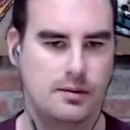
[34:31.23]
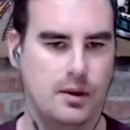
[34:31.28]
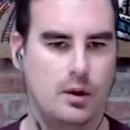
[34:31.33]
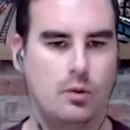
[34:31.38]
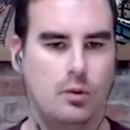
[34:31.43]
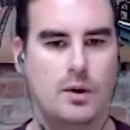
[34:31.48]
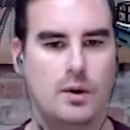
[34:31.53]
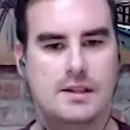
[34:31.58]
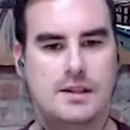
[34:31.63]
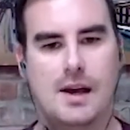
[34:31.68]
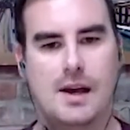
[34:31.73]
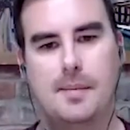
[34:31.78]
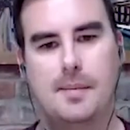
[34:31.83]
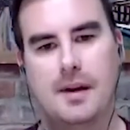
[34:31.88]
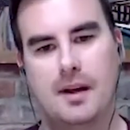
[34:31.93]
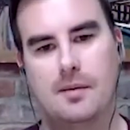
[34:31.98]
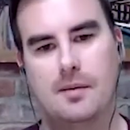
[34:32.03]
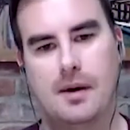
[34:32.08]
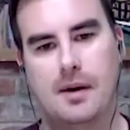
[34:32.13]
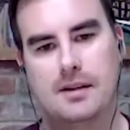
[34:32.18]
you know what's
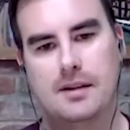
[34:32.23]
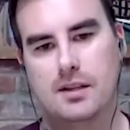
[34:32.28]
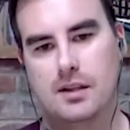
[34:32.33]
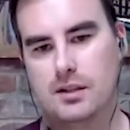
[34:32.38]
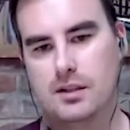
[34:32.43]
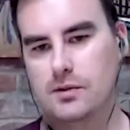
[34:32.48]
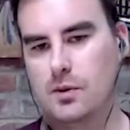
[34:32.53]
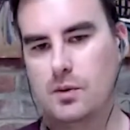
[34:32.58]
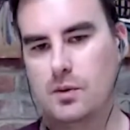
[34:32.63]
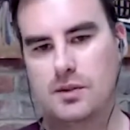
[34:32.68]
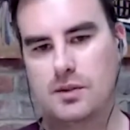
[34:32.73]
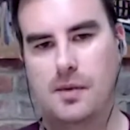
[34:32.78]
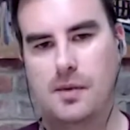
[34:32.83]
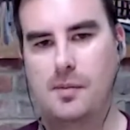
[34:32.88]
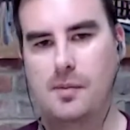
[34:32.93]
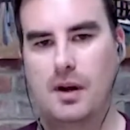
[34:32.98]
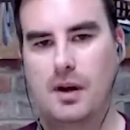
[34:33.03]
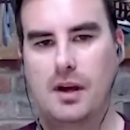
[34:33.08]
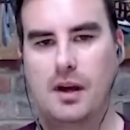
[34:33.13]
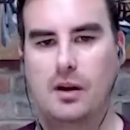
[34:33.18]
happening in my Salesforce and
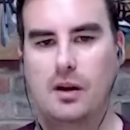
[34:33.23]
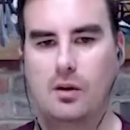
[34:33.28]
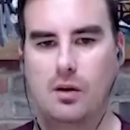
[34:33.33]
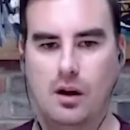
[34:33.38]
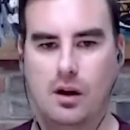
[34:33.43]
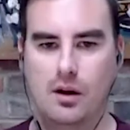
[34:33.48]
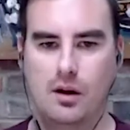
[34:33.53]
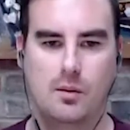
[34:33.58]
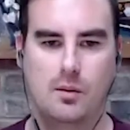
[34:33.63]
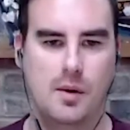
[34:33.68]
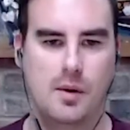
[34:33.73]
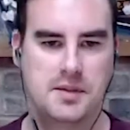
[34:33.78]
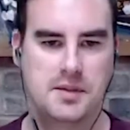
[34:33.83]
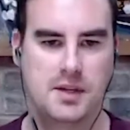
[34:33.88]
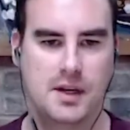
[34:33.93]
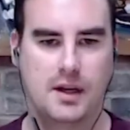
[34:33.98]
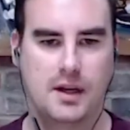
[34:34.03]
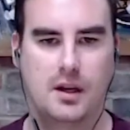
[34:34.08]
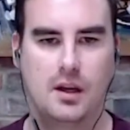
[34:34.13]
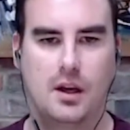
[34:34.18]
my Marketo on our
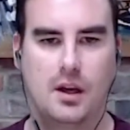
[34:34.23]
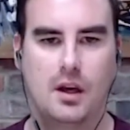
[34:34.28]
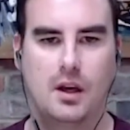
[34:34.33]
website.